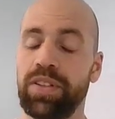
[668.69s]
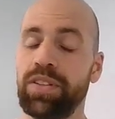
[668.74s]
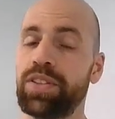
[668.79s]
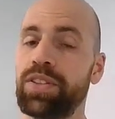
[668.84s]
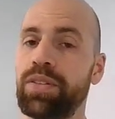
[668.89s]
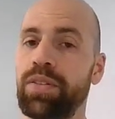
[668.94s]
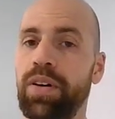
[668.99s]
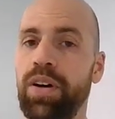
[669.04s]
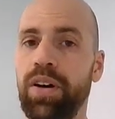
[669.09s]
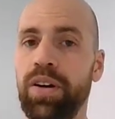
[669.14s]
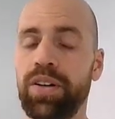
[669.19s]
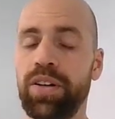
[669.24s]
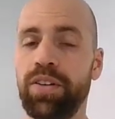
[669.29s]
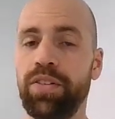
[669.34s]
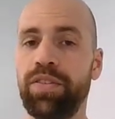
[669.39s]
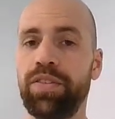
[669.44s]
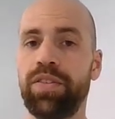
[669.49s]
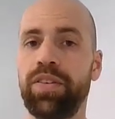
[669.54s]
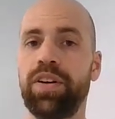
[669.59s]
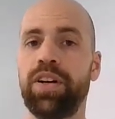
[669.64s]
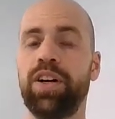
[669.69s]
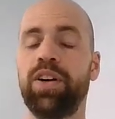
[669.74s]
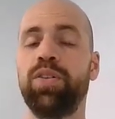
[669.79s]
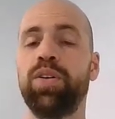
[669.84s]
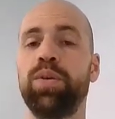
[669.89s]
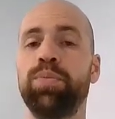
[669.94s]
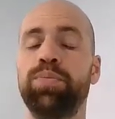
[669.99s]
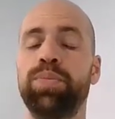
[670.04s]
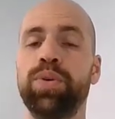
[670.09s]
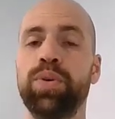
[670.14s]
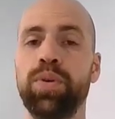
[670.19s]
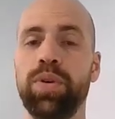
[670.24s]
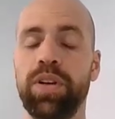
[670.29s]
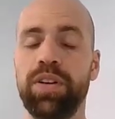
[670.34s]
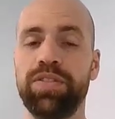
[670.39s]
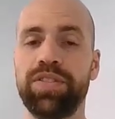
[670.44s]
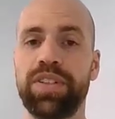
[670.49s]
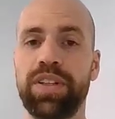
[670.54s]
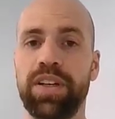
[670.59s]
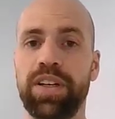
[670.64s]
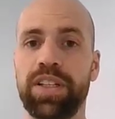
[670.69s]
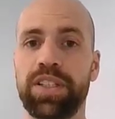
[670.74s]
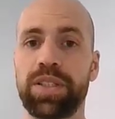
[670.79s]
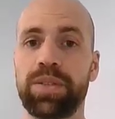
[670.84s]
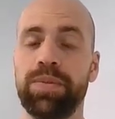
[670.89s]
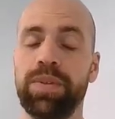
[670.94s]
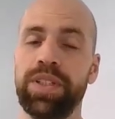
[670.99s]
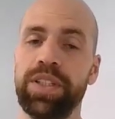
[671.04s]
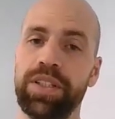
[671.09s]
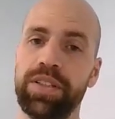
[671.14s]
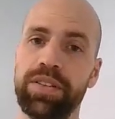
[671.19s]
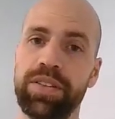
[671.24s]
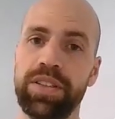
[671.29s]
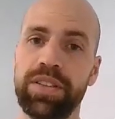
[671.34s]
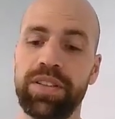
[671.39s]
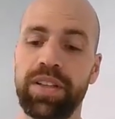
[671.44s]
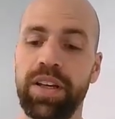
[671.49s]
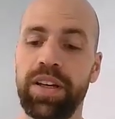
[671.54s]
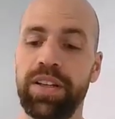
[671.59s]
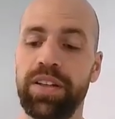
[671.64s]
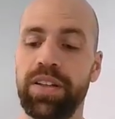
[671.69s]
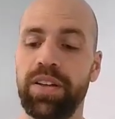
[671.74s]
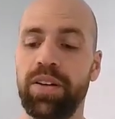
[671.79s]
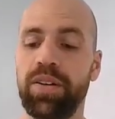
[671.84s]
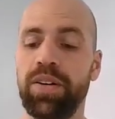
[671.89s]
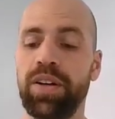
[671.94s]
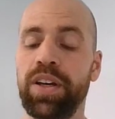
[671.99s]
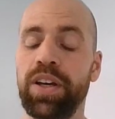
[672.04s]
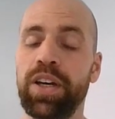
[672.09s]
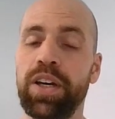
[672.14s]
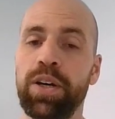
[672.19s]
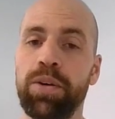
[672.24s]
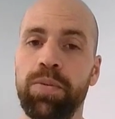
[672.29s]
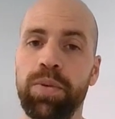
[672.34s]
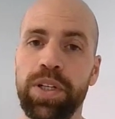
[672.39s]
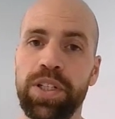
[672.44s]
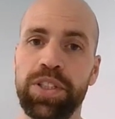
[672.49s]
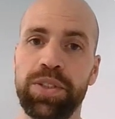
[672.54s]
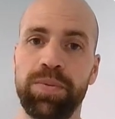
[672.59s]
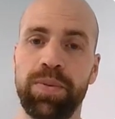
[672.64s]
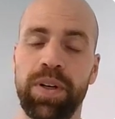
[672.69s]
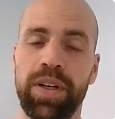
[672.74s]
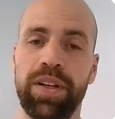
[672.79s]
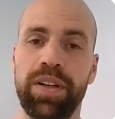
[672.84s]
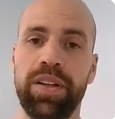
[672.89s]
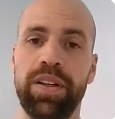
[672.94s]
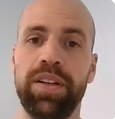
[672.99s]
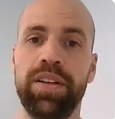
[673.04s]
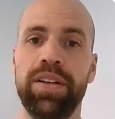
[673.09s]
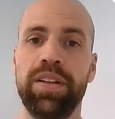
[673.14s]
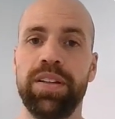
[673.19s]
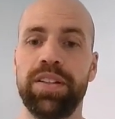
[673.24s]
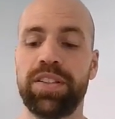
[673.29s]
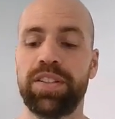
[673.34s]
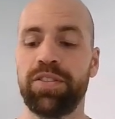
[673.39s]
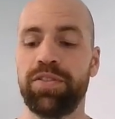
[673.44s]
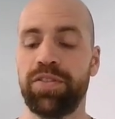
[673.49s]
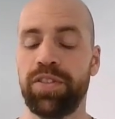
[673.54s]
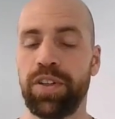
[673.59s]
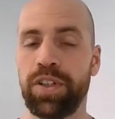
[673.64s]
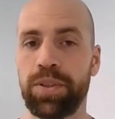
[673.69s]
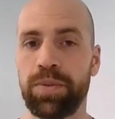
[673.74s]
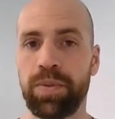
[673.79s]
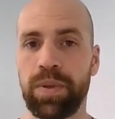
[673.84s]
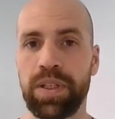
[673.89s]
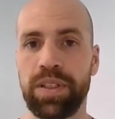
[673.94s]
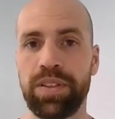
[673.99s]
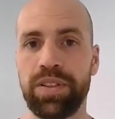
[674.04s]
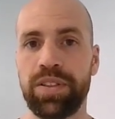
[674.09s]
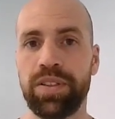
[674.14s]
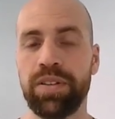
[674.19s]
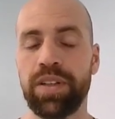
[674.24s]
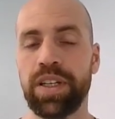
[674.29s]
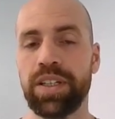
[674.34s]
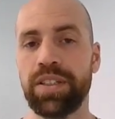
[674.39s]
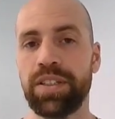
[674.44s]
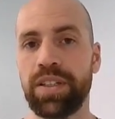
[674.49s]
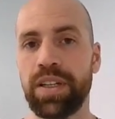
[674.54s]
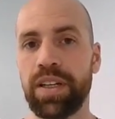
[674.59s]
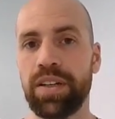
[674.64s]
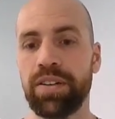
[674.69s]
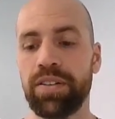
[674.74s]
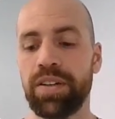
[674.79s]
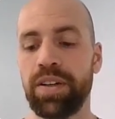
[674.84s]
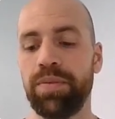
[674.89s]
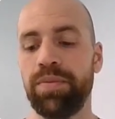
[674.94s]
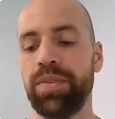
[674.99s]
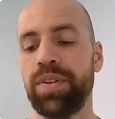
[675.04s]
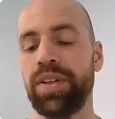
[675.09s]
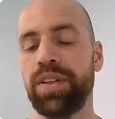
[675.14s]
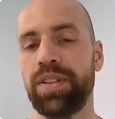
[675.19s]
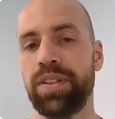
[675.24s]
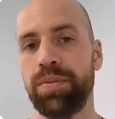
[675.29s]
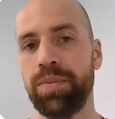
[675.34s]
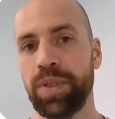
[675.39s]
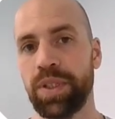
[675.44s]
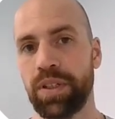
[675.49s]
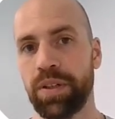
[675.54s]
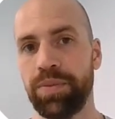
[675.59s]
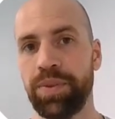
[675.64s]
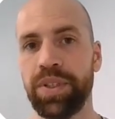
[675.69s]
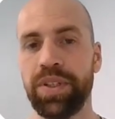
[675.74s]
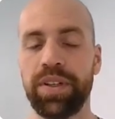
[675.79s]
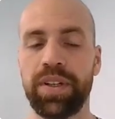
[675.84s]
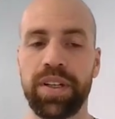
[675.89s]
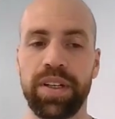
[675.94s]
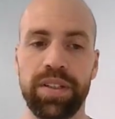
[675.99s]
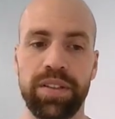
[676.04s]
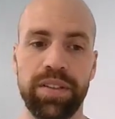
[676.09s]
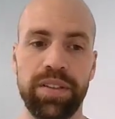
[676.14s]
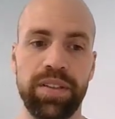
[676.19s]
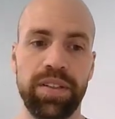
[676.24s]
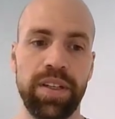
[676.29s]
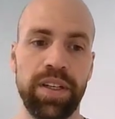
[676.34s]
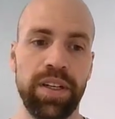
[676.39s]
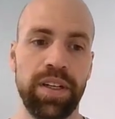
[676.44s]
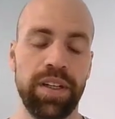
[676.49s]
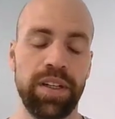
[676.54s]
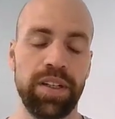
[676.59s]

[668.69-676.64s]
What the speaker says: So out of our pool of tasks, we need to decide now which one is the first one to get a telegram and to be communicated